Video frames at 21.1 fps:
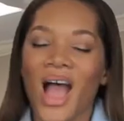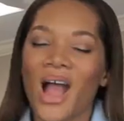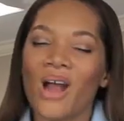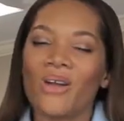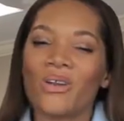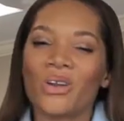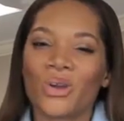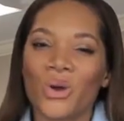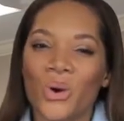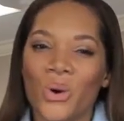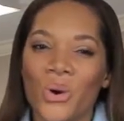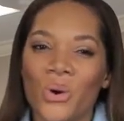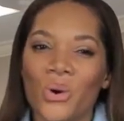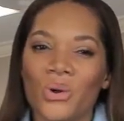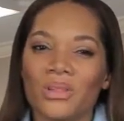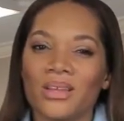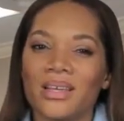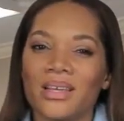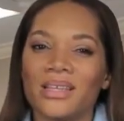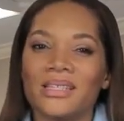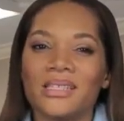Our
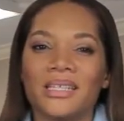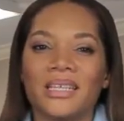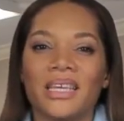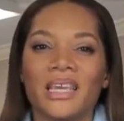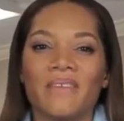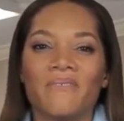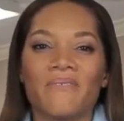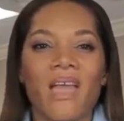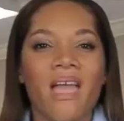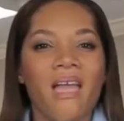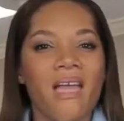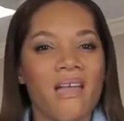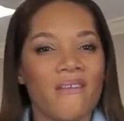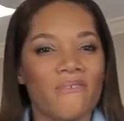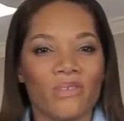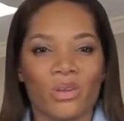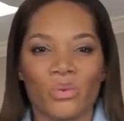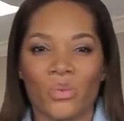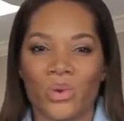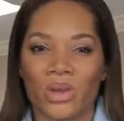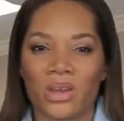goal is to give
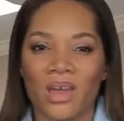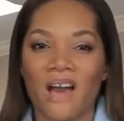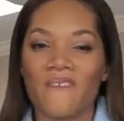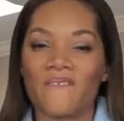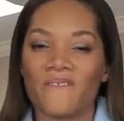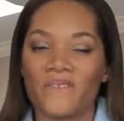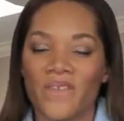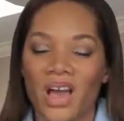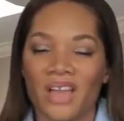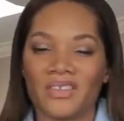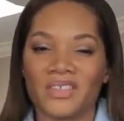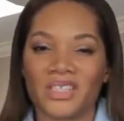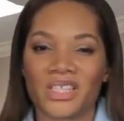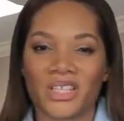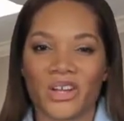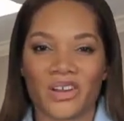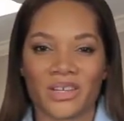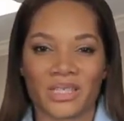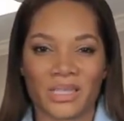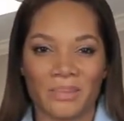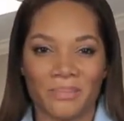everyone a
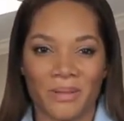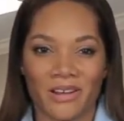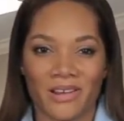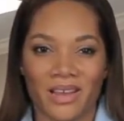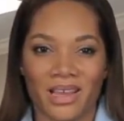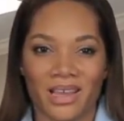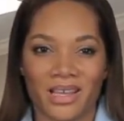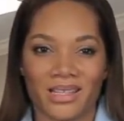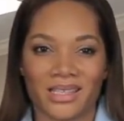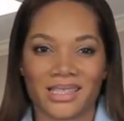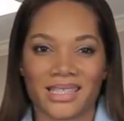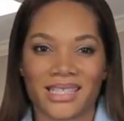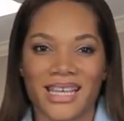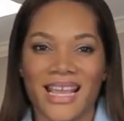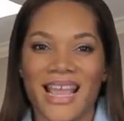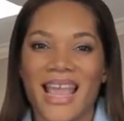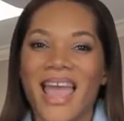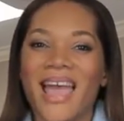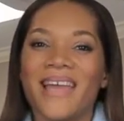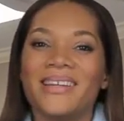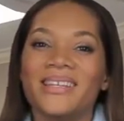five-star experience,
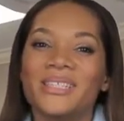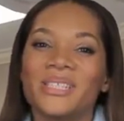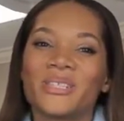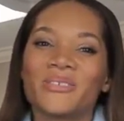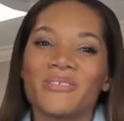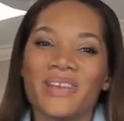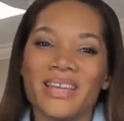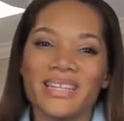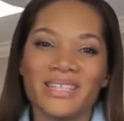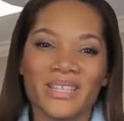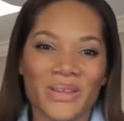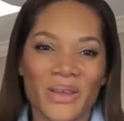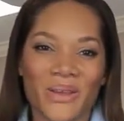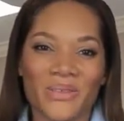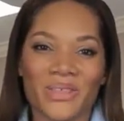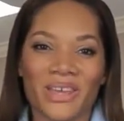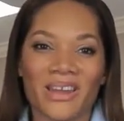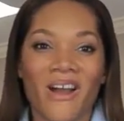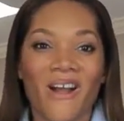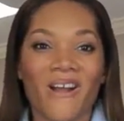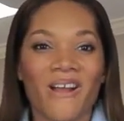and it's great to know
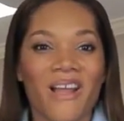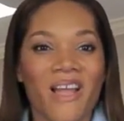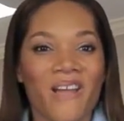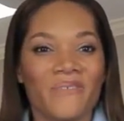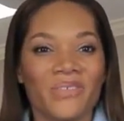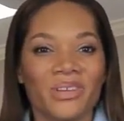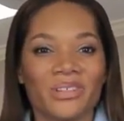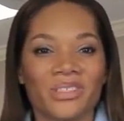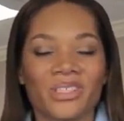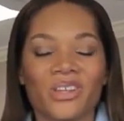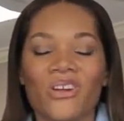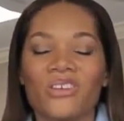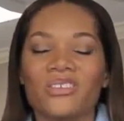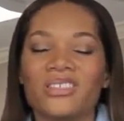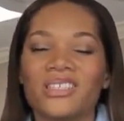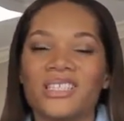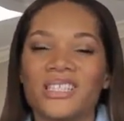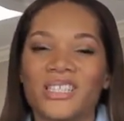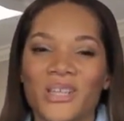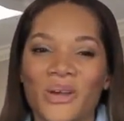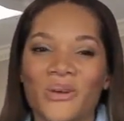that our efforts are
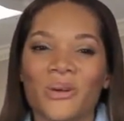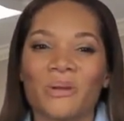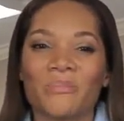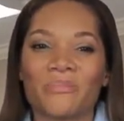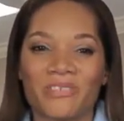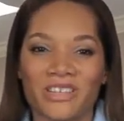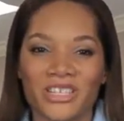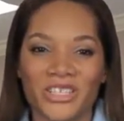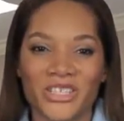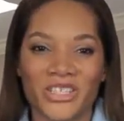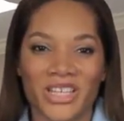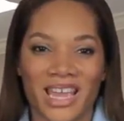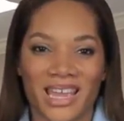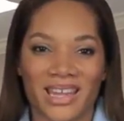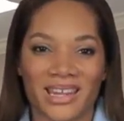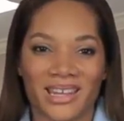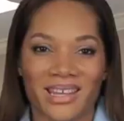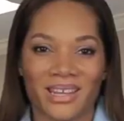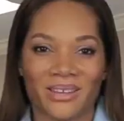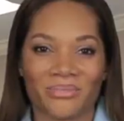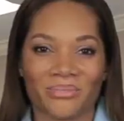so
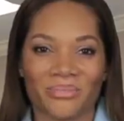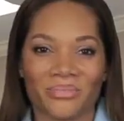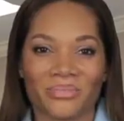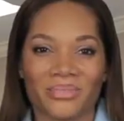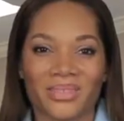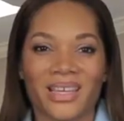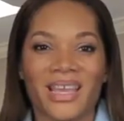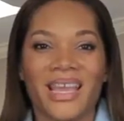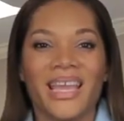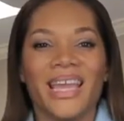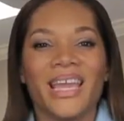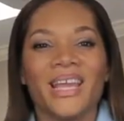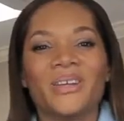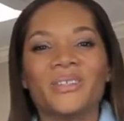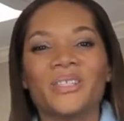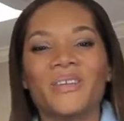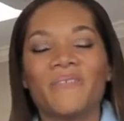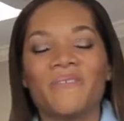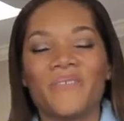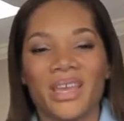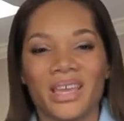appreciated.
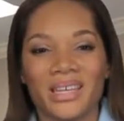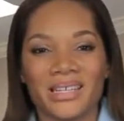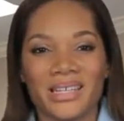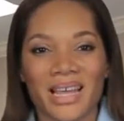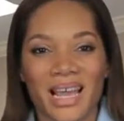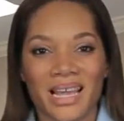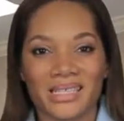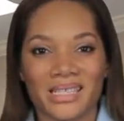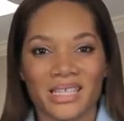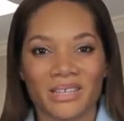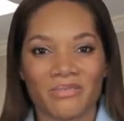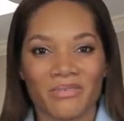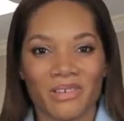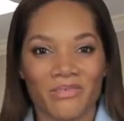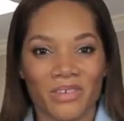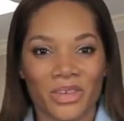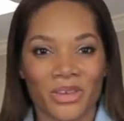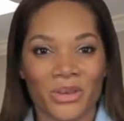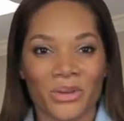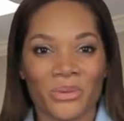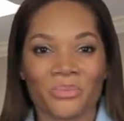Here's a fantastic
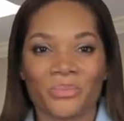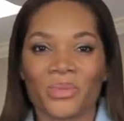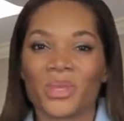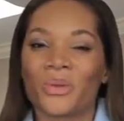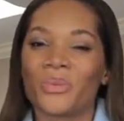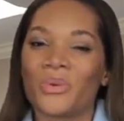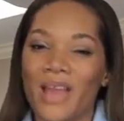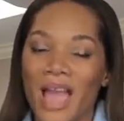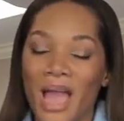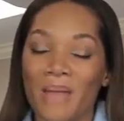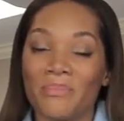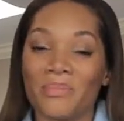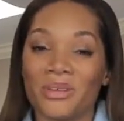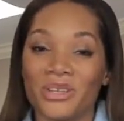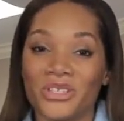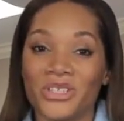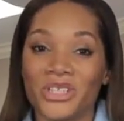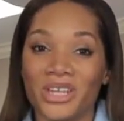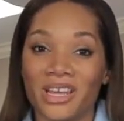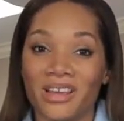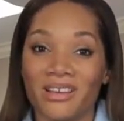review we're happy to
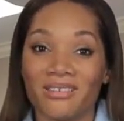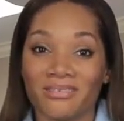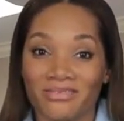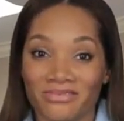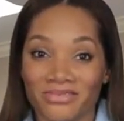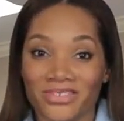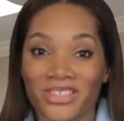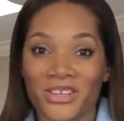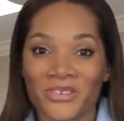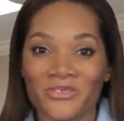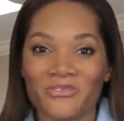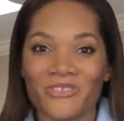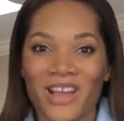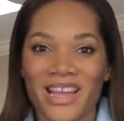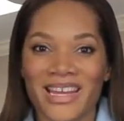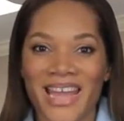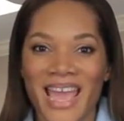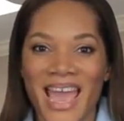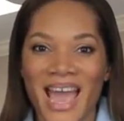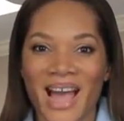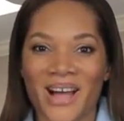share
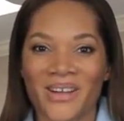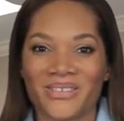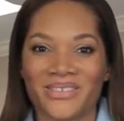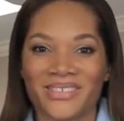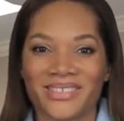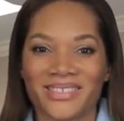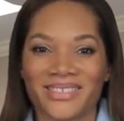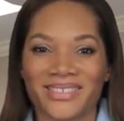right now.